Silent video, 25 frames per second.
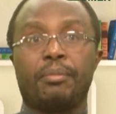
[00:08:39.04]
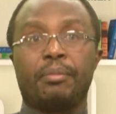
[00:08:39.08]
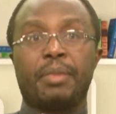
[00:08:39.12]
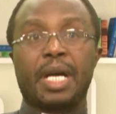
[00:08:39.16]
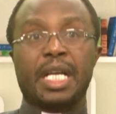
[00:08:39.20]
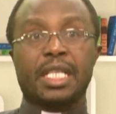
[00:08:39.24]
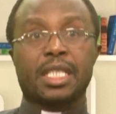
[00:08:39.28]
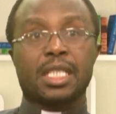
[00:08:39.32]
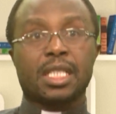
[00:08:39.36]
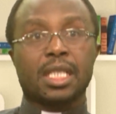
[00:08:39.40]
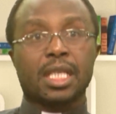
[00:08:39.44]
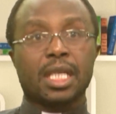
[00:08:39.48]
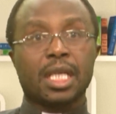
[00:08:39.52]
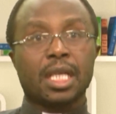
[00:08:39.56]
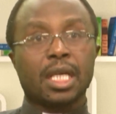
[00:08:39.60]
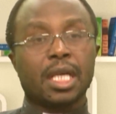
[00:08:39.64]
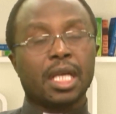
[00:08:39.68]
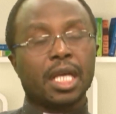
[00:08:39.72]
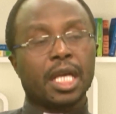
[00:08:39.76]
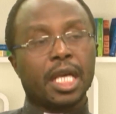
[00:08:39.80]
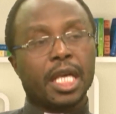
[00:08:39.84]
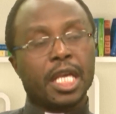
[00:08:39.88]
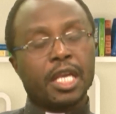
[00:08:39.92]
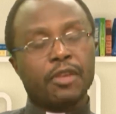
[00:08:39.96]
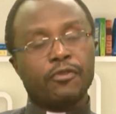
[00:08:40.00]
But
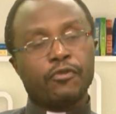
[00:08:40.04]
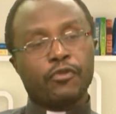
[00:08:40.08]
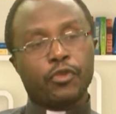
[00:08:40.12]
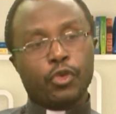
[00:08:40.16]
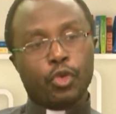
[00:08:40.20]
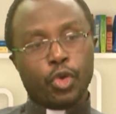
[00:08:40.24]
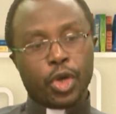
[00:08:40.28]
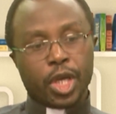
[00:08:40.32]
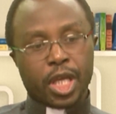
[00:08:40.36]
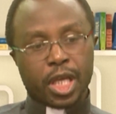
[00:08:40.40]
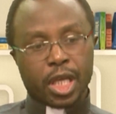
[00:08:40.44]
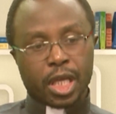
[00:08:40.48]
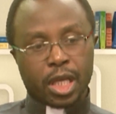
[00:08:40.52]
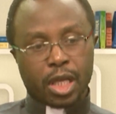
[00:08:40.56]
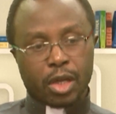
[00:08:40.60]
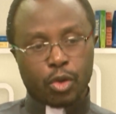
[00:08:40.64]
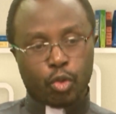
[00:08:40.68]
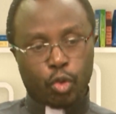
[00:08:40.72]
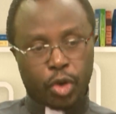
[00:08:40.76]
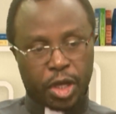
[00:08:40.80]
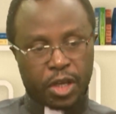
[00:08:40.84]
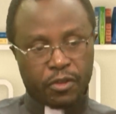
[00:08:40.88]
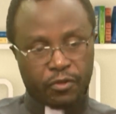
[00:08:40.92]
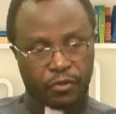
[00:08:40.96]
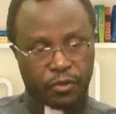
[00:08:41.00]
if we
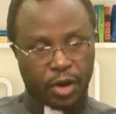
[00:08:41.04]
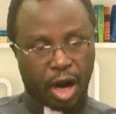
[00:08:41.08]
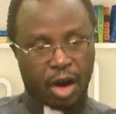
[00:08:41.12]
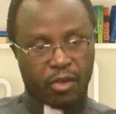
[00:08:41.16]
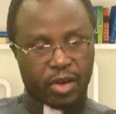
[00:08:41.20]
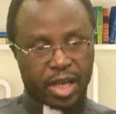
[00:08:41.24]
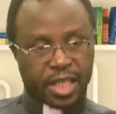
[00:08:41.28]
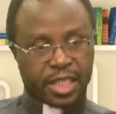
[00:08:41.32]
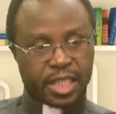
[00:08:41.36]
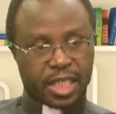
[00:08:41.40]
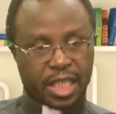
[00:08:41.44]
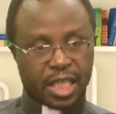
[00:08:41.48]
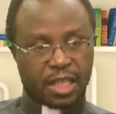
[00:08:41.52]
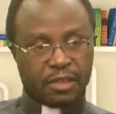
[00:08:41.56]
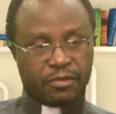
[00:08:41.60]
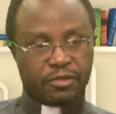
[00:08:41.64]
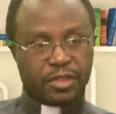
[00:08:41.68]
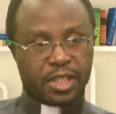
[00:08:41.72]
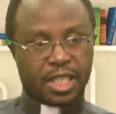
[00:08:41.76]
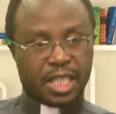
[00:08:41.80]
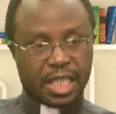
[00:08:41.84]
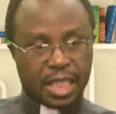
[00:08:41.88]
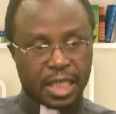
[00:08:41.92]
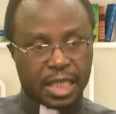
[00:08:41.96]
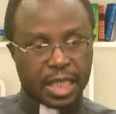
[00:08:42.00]
weave
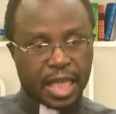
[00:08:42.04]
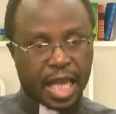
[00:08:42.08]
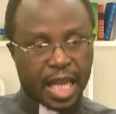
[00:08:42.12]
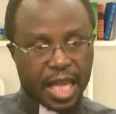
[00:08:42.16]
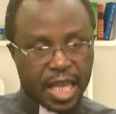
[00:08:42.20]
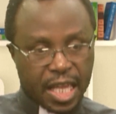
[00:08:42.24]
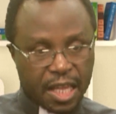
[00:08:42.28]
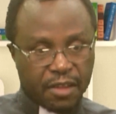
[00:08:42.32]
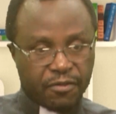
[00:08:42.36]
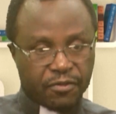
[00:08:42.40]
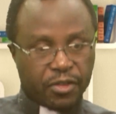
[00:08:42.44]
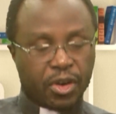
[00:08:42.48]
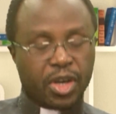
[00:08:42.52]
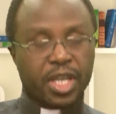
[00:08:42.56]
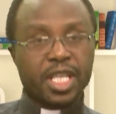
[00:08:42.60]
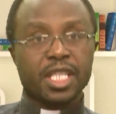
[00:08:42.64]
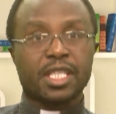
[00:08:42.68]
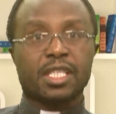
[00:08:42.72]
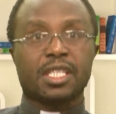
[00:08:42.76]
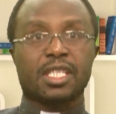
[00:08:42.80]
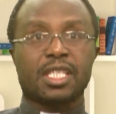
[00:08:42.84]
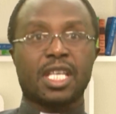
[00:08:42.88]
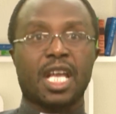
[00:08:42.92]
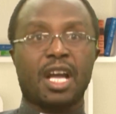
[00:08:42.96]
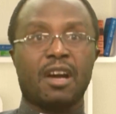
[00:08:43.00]
ourselves in the evil
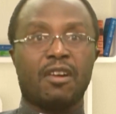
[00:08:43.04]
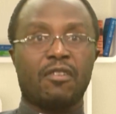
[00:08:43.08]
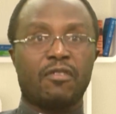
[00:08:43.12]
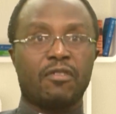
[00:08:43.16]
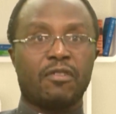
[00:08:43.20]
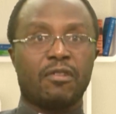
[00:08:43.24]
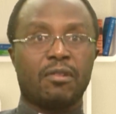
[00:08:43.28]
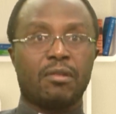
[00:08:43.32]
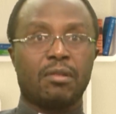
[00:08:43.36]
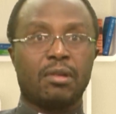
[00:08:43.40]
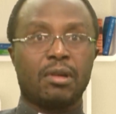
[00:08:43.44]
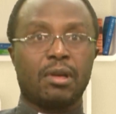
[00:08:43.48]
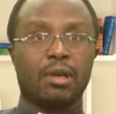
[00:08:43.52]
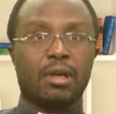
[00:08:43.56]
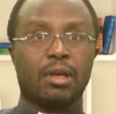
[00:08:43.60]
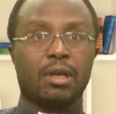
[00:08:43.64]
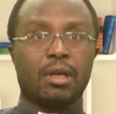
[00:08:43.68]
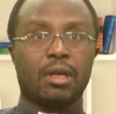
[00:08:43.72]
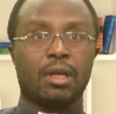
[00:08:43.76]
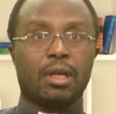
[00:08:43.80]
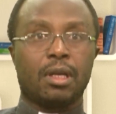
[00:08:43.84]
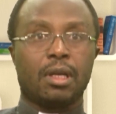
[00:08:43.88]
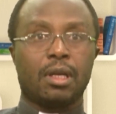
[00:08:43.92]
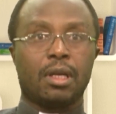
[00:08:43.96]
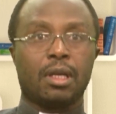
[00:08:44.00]
itself
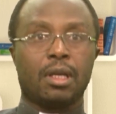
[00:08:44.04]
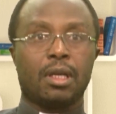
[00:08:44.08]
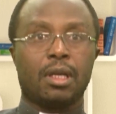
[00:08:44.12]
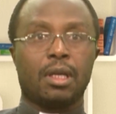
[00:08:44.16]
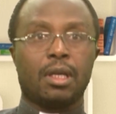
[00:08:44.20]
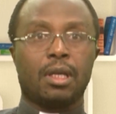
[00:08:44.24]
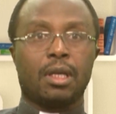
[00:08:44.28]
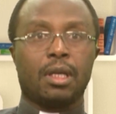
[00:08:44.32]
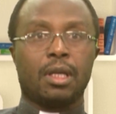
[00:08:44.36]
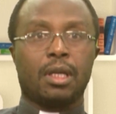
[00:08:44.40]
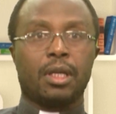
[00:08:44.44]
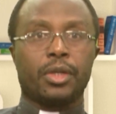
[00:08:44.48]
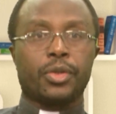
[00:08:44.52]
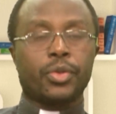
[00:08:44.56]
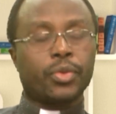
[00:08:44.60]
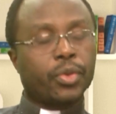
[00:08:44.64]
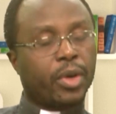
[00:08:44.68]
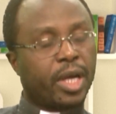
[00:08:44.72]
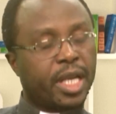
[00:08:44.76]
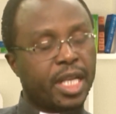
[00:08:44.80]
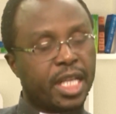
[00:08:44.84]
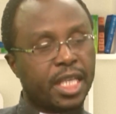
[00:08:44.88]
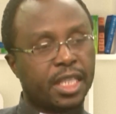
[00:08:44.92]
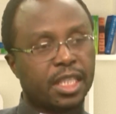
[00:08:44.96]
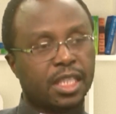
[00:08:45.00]
to
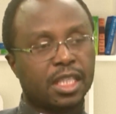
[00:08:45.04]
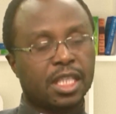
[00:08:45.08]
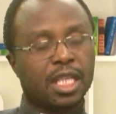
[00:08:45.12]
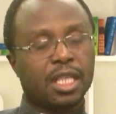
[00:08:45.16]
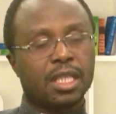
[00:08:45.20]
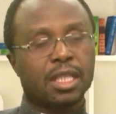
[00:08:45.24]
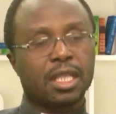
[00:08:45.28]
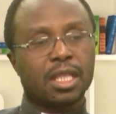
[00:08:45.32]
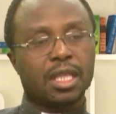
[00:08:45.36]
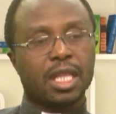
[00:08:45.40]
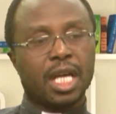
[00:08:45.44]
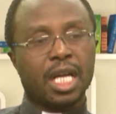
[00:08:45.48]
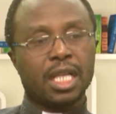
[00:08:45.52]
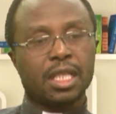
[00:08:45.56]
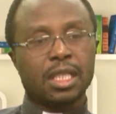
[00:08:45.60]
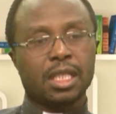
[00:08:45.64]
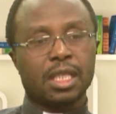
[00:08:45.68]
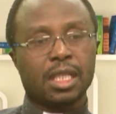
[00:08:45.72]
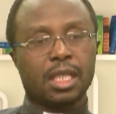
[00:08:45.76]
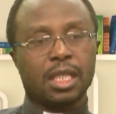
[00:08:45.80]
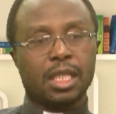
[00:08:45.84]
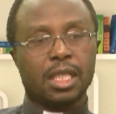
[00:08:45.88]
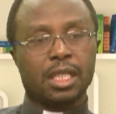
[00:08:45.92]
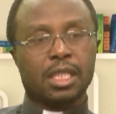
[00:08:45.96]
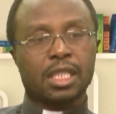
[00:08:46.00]
an extent that
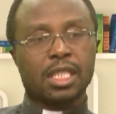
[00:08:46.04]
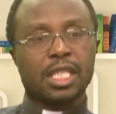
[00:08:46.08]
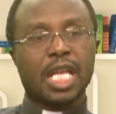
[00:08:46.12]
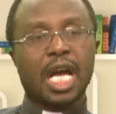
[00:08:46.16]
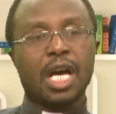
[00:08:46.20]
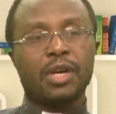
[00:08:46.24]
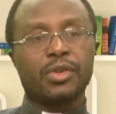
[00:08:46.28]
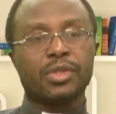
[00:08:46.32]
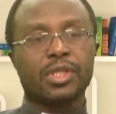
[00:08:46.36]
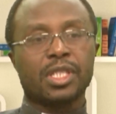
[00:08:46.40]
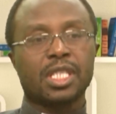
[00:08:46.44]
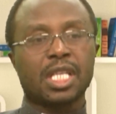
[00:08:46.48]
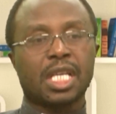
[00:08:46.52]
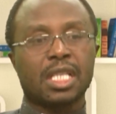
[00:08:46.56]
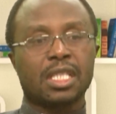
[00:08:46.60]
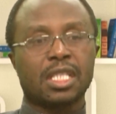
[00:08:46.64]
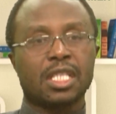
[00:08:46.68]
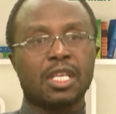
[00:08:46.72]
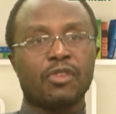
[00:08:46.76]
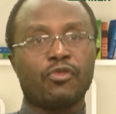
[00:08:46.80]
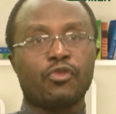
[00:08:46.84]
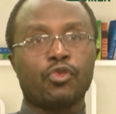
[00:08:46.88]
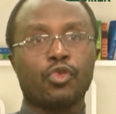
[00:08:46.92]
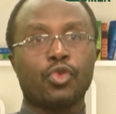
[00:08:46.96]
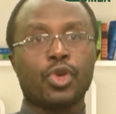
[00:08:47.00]
it sounds as
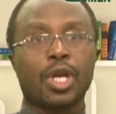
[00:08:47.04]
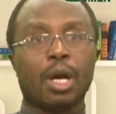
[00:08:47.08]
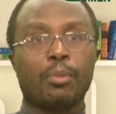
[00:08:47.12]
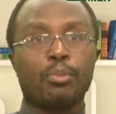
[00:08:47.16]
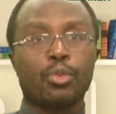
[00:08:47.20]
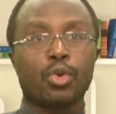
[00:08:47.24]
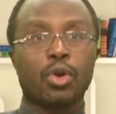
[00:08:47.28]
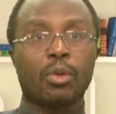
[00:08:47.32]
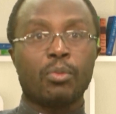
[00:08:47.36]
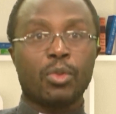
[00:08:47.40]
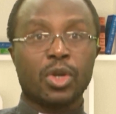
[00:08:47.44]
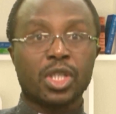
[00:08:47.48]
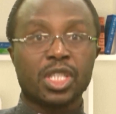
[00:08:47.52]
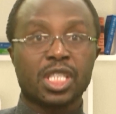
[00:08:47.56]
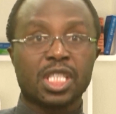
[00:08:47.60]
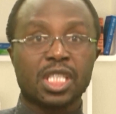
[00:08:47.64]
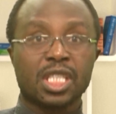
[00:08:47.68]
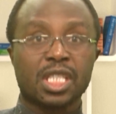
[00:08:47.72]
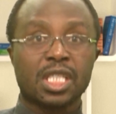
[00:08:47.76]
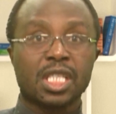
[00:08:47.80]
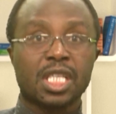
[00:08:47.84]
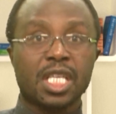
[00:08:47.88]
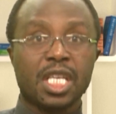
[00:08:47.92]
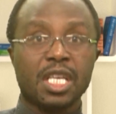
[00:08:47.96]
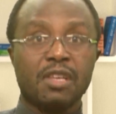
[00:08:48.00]
if we are
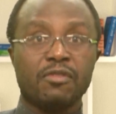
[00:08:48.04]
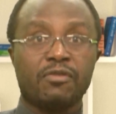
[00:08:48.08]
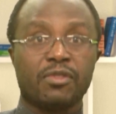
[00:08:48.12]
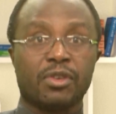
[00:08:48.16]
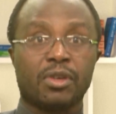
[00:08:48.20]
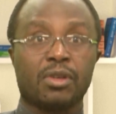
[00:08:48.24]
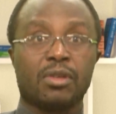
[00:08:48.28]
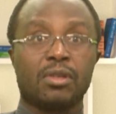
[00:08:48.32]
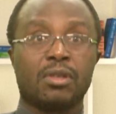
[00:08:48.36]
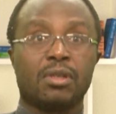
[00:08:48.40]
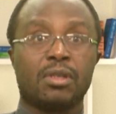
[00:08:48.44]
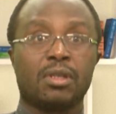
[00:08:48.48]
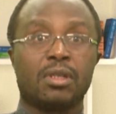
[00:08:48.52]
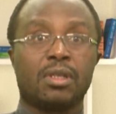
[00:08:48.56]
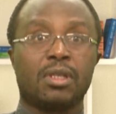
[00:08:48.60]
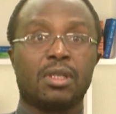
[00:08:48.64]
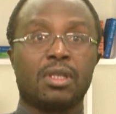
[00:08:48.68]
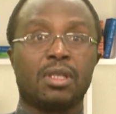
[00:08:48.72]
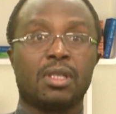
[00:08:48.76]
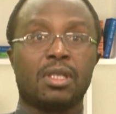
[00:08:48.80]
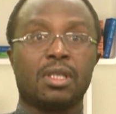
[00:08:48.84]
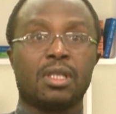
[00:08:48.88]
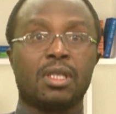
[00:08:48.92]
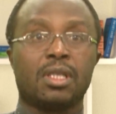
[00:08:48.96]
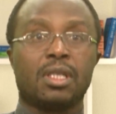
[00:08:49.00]
promoting evil,
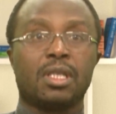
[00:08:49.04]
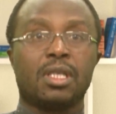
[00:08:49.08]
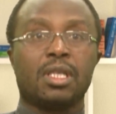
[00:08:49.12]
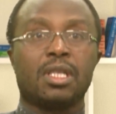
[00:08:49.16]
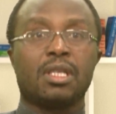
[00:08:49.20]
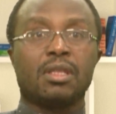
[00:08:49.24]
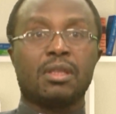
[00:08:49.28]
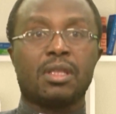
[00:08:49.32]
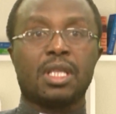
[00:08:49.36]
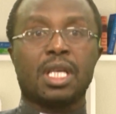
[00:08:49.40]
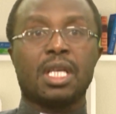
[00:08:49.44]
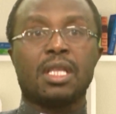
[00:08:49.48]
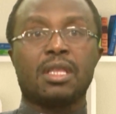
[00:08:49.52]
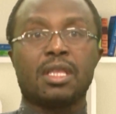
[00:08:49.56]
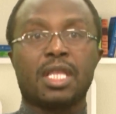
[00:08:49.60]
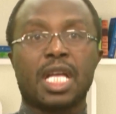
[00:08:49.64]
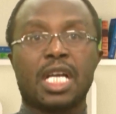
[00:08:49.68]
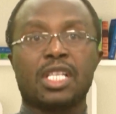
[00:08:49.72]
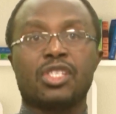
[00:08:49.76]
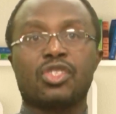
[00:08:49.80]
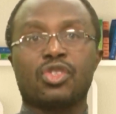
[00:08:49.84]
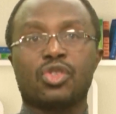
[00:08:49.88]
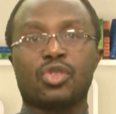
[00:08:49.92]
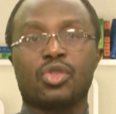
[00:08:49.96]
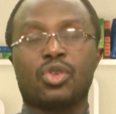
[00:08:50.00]
then
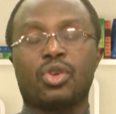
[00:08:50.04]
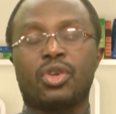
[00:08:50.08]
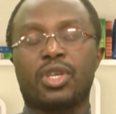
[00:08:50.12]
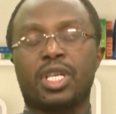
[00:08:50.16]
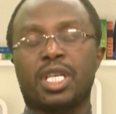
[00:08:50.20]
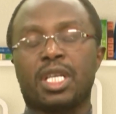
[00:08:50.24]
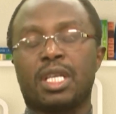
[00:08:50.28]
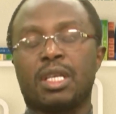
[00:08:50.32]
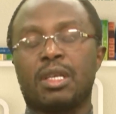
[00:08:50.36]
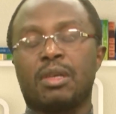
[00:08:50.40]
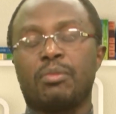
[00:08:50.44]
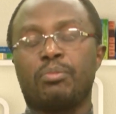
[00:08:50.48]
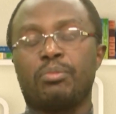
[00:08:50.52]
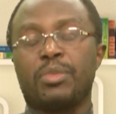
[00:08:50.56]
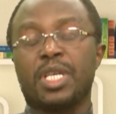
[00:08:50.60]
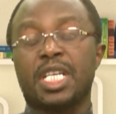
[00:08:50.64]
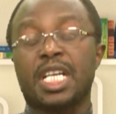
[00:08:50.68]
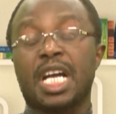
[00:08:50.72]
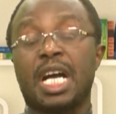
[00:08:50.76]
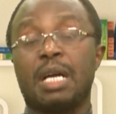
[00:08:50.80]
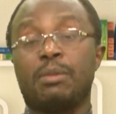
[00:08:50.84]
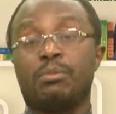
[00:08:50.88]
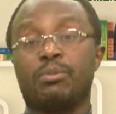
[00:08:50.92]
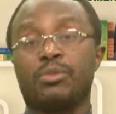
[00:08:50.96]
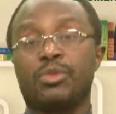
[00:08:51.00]
that story
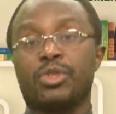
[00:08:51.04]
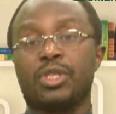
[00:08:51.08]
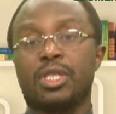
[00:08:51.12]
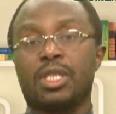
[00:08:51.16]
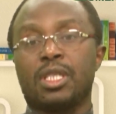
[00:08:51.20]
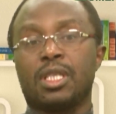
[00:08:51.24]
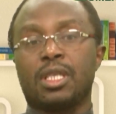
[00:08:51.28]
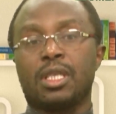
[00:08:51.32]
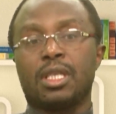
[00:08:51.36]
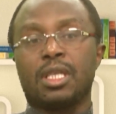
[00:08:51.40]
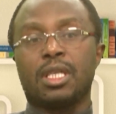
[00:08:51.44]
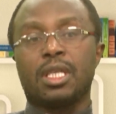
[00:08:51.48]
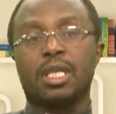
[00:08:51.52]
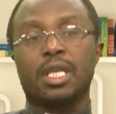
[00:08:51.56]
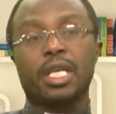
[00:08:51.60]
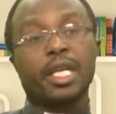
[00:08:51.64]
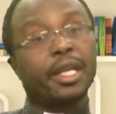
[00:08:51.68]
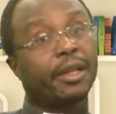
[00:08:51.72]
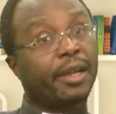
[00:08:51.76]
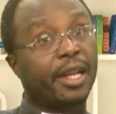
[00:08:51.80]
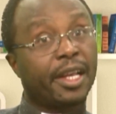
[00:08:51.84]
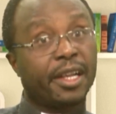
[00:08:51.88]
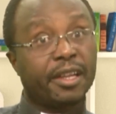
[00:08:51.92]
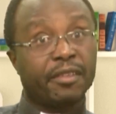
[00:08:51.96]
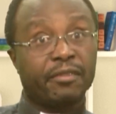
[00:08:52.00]
becomes
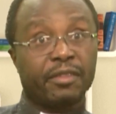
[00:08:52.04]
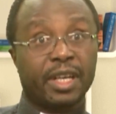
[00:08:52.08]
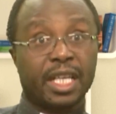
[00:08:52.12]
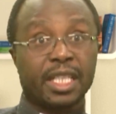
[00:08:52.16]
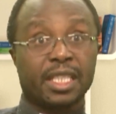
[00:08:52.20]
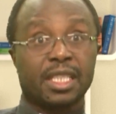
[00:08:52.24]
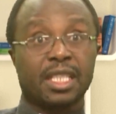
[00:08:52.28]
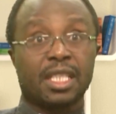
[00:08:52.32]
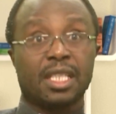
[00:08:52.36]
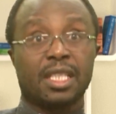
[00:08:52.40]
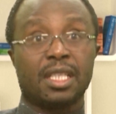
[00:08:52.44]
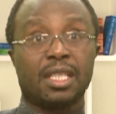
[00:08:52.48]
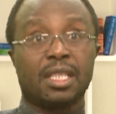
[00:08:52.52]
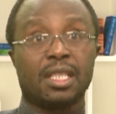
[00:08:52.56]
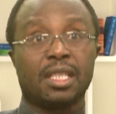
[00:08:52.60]
irrelevant.